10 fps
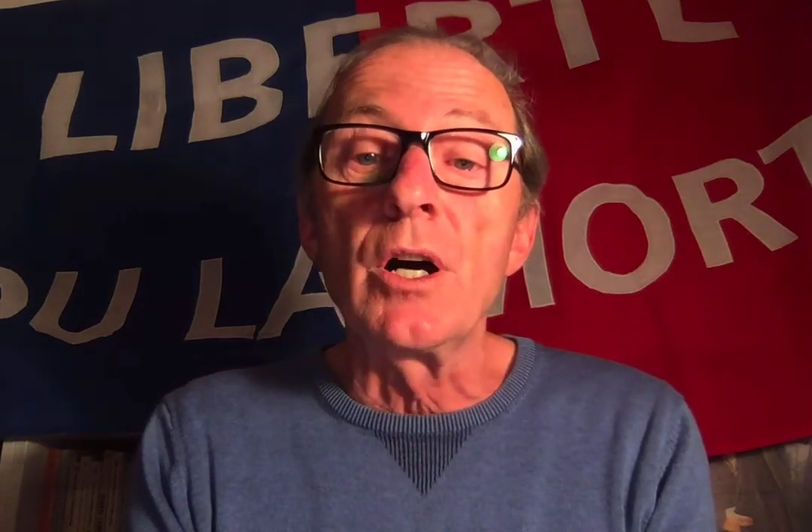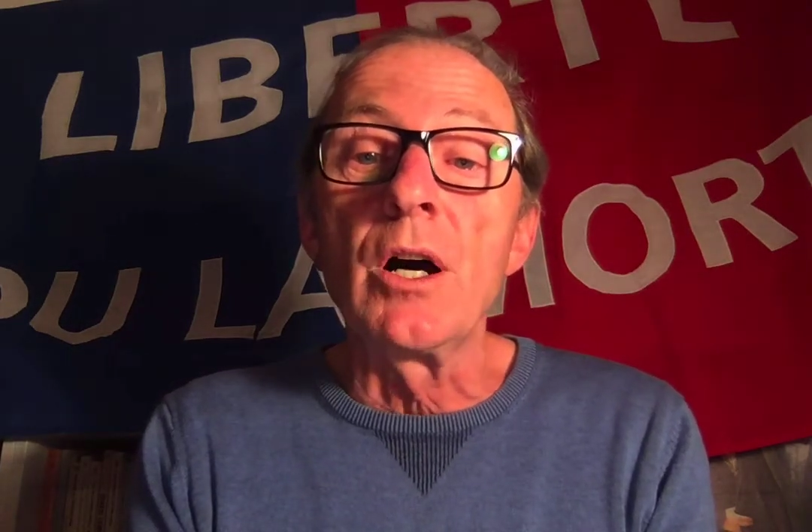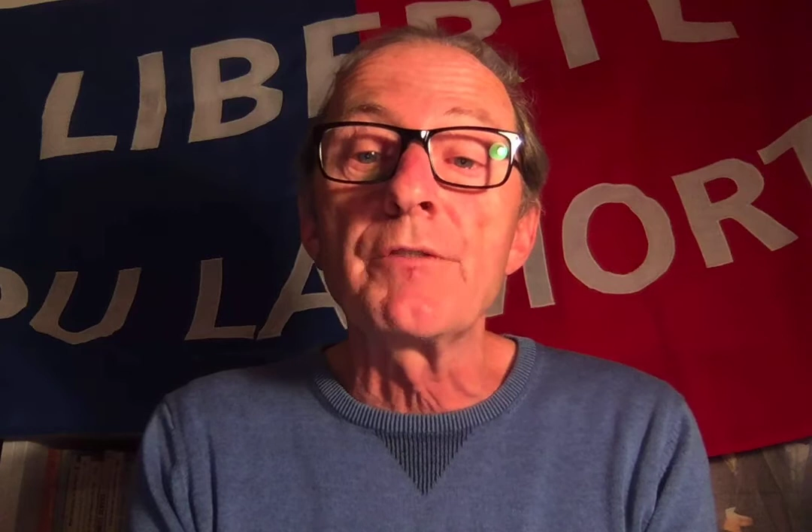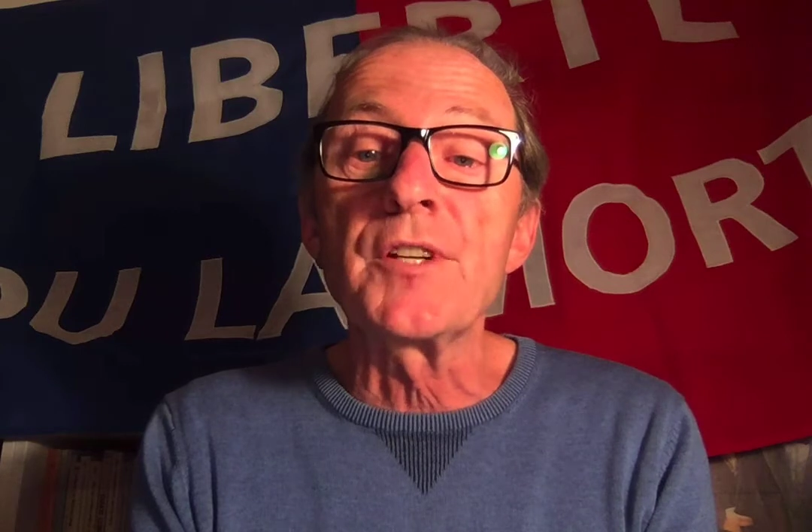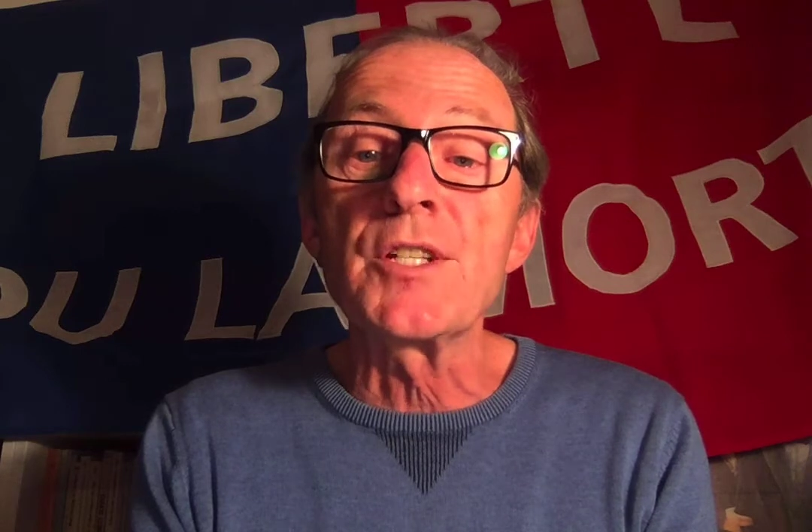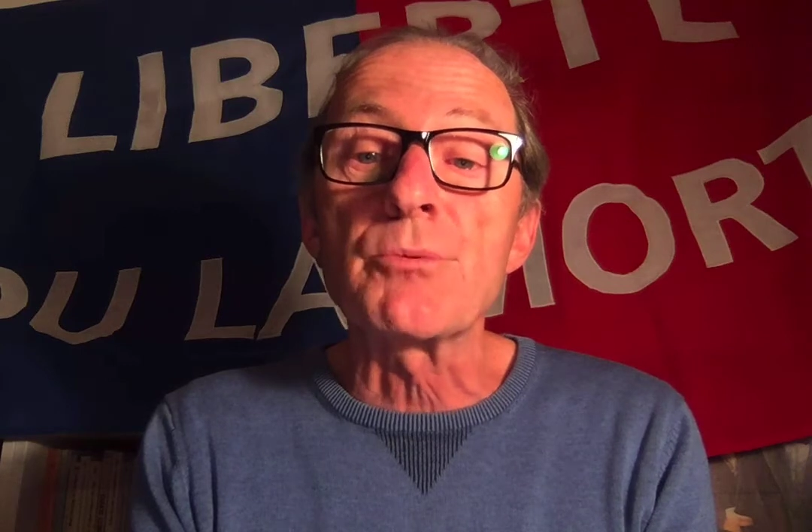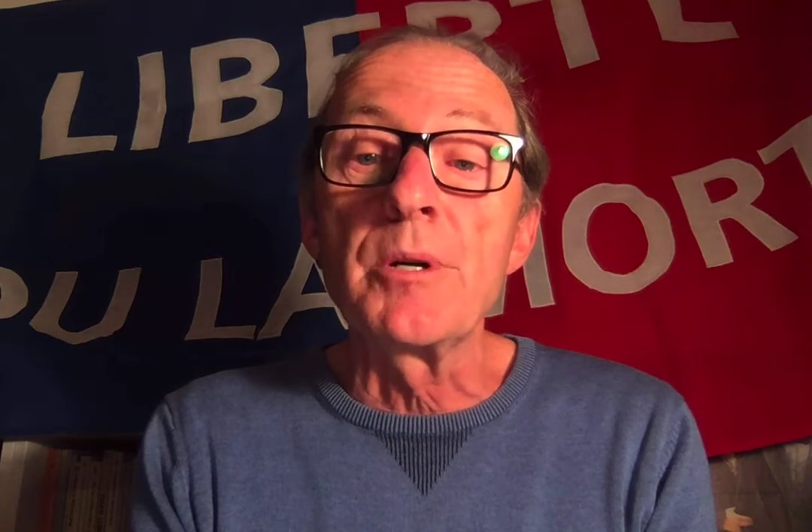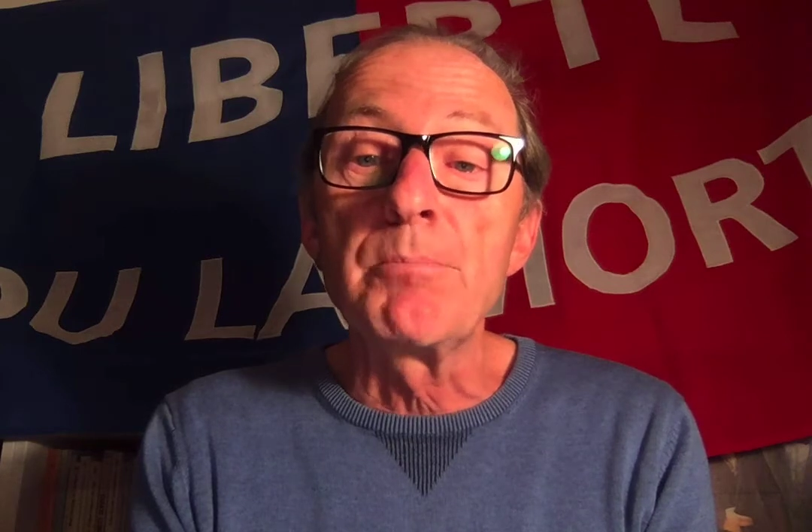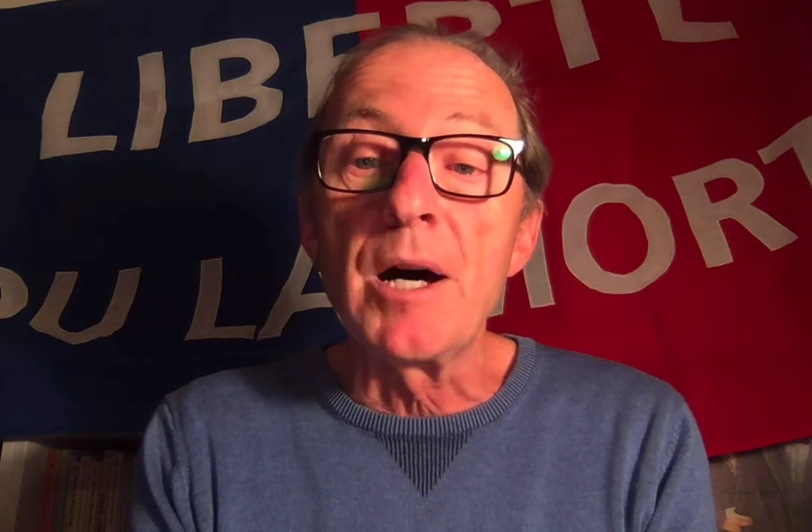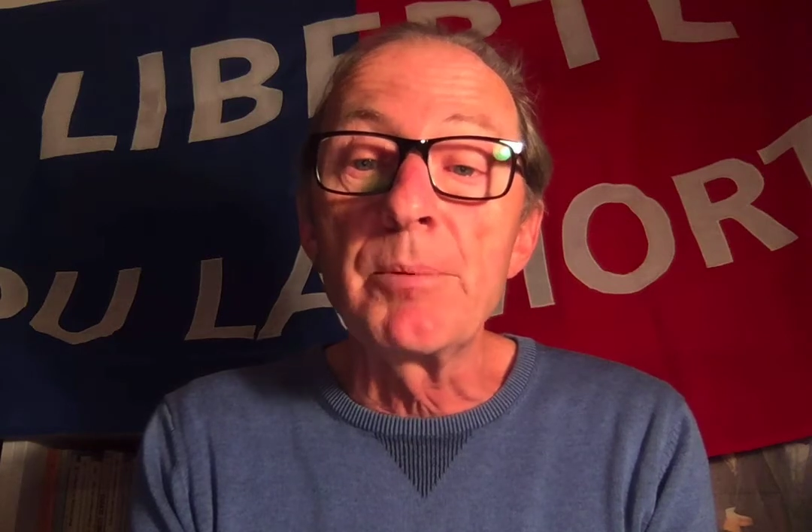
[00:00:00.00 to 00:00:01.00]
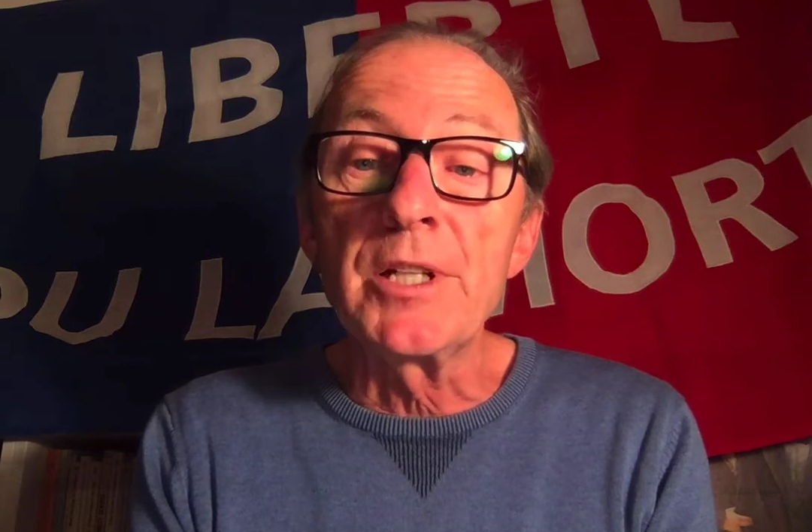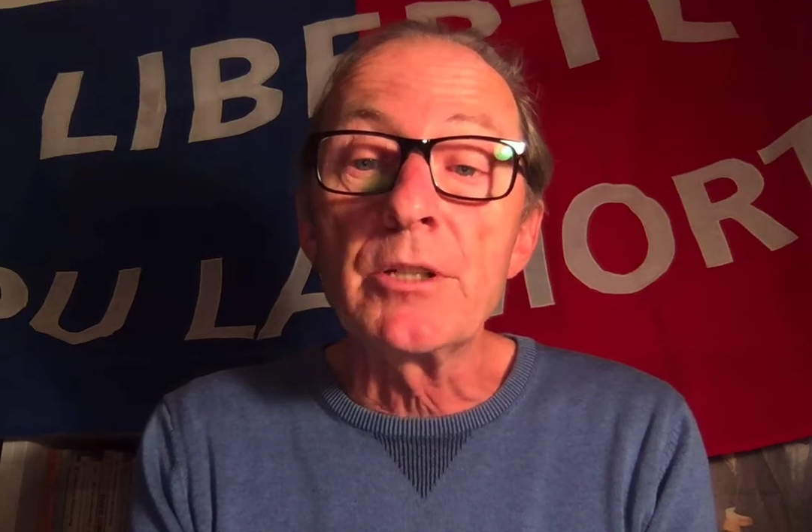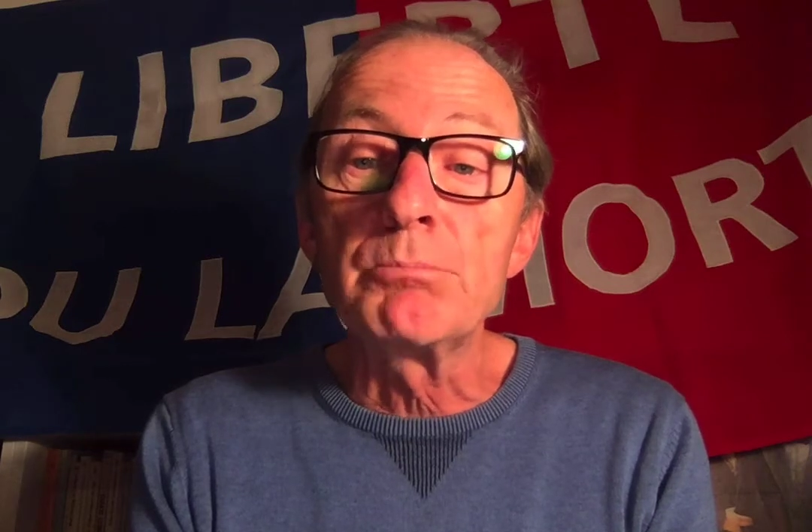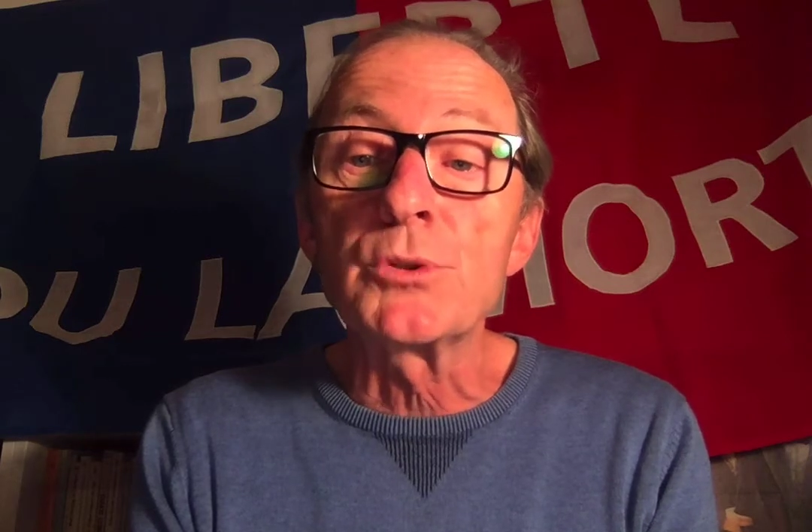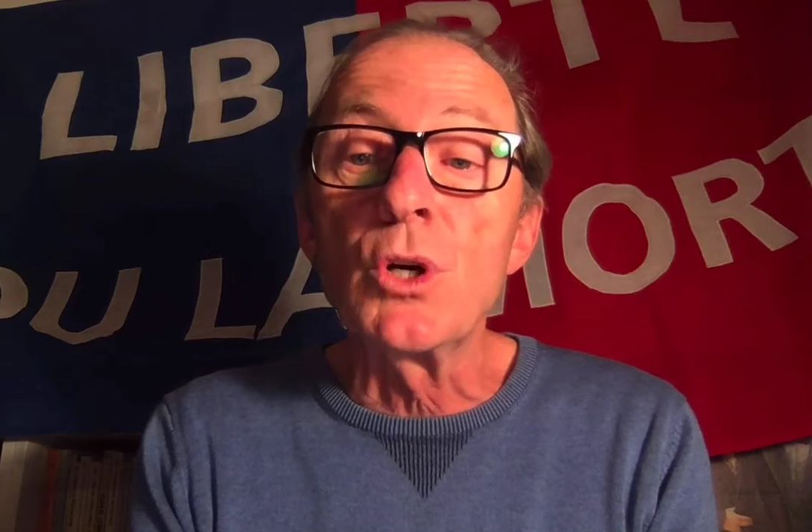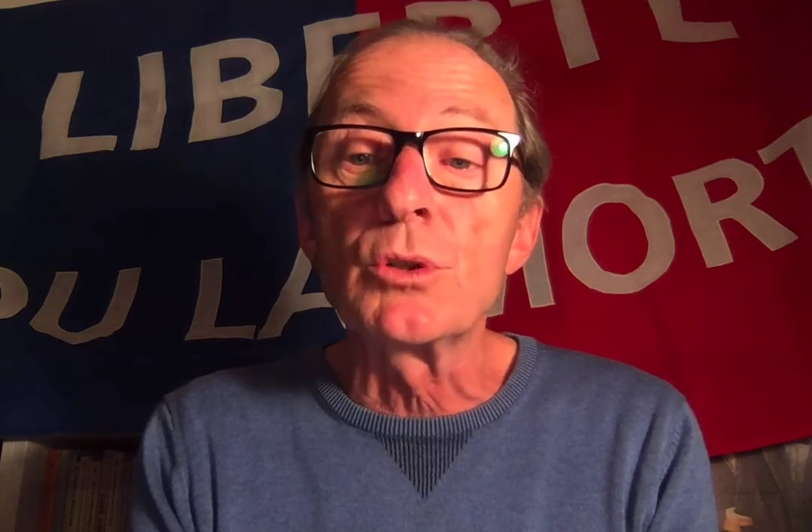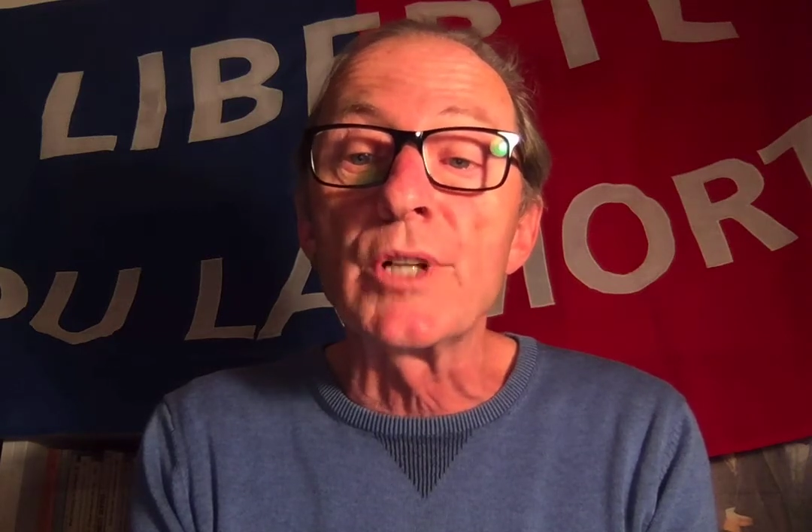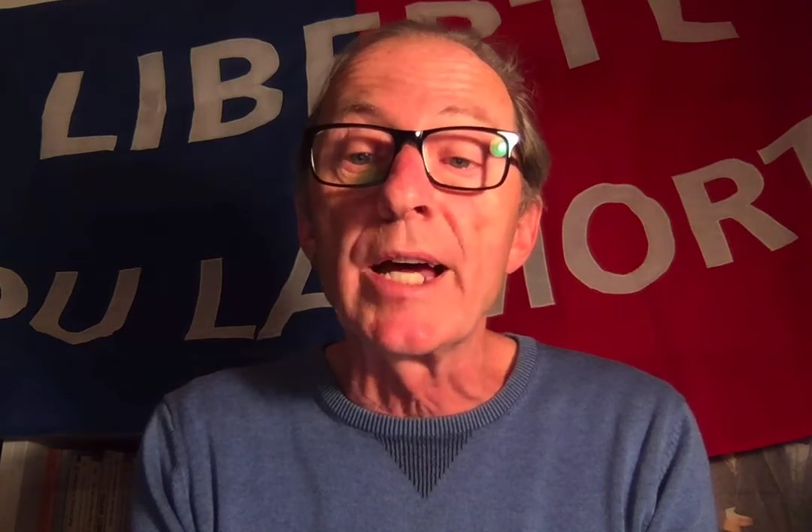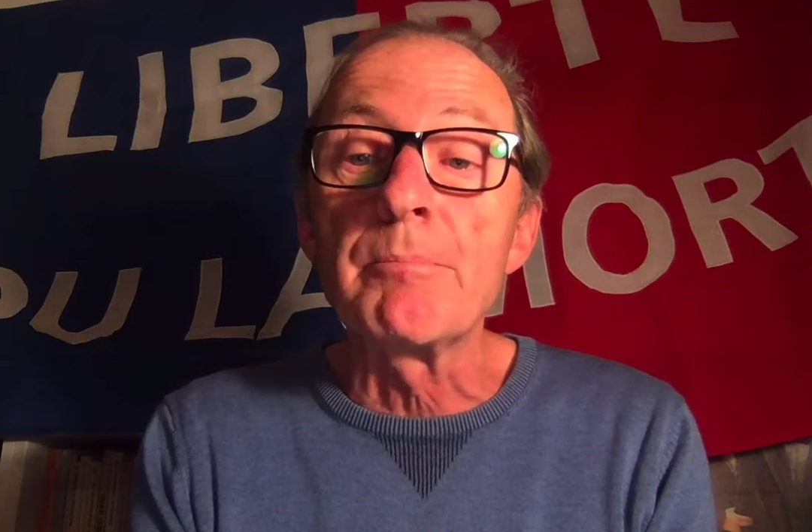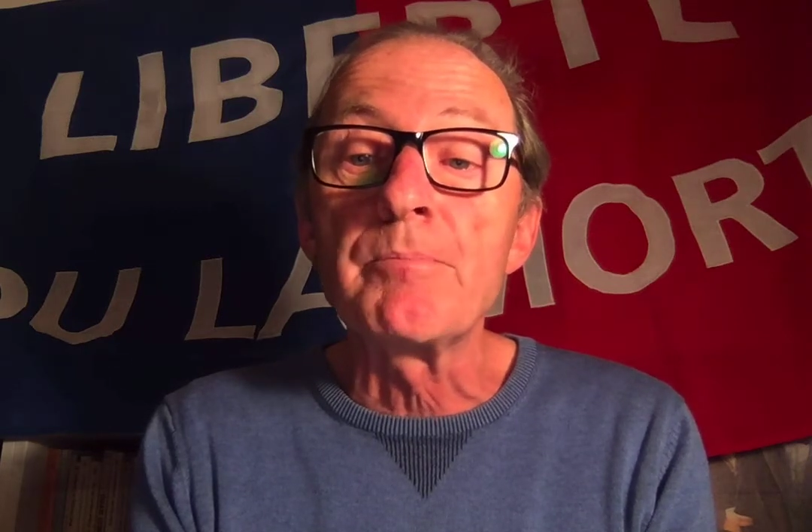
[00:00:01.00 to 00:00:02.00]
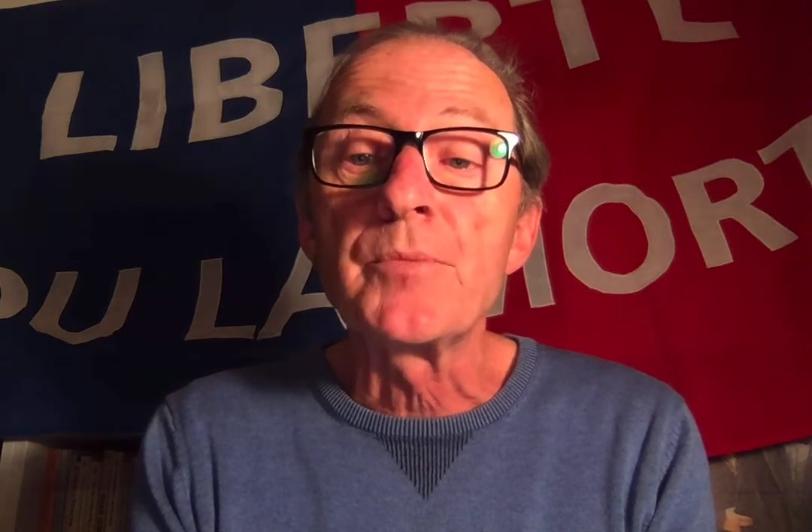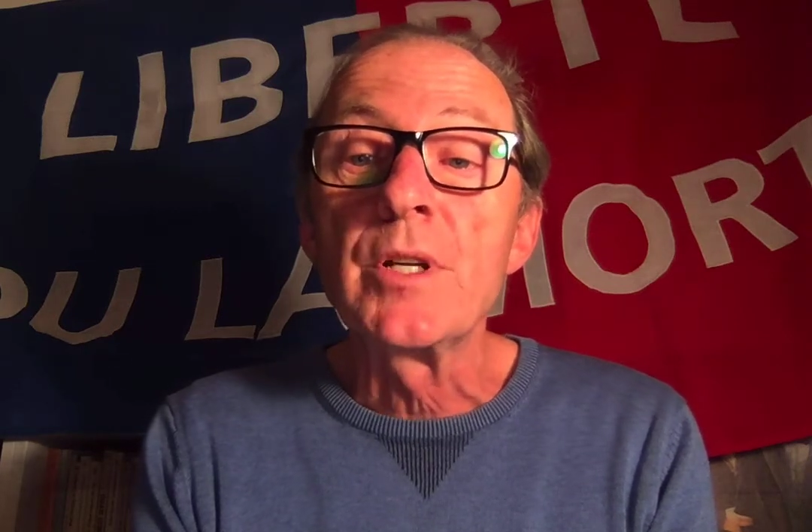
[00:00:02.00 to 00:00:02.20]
of his Republican program